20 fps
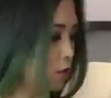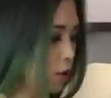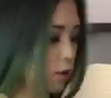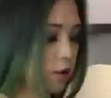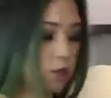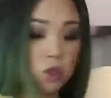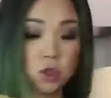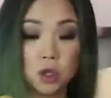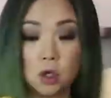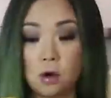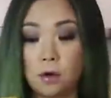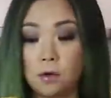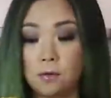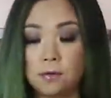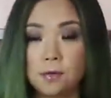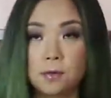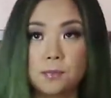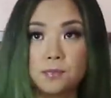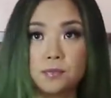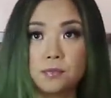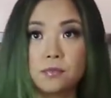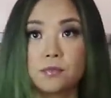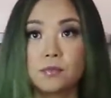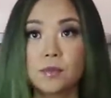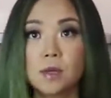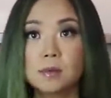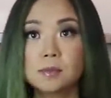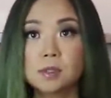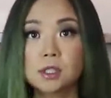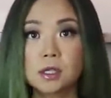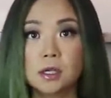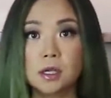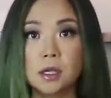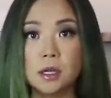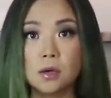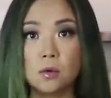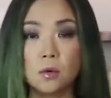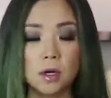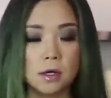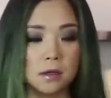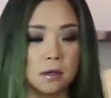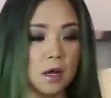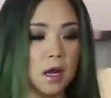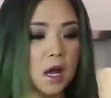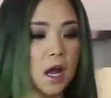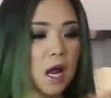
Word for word: on the stove. just gonna eat one.